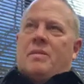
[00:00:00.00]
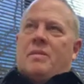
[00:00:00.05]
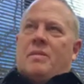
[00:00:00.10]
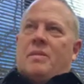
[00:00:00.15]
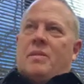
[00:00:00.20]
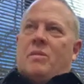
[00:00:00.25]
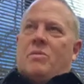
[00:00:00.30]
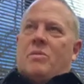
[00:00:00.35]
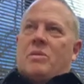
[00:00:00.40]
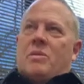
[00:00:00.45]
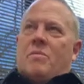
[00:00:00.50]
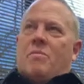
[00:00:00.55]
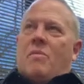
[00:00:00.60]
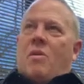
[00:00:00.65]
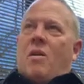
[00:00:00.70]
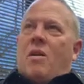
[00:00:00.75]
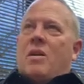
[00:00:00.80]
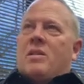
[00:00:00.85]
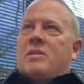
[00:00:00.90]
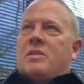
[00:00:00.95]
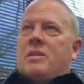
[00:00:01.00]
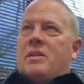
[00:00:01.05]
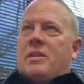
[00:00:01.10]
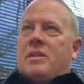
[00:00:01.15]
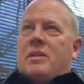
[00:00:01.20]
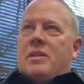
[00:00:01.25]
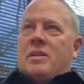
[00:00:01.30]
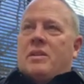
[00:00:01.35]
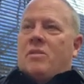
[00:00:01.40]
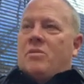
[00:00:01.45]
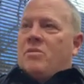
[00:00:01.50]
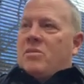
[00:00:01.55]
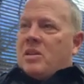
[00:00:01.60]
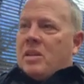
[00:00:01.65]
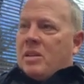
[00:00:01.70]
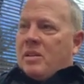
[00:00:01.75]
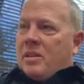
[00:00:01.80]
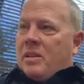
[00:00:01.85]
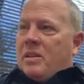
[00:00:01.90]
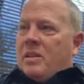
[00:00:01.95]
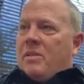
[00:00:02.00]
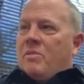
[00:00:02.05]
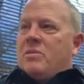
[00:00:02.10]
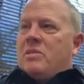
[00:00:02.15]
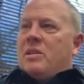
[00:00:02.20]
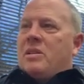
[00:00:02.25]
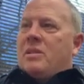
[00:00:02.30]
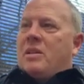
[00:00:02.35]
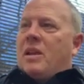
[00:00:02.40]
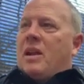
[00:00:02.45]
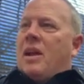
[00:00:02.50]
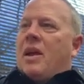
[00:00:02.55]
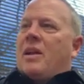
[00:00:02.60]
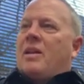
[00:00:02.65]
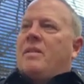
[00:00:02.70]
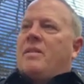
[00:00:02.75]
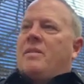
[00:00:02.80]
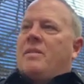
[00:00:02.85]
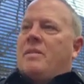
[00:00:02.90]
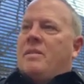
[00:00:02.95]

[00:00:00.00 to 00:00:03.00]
There was a mosque in New Zealand that was attacked,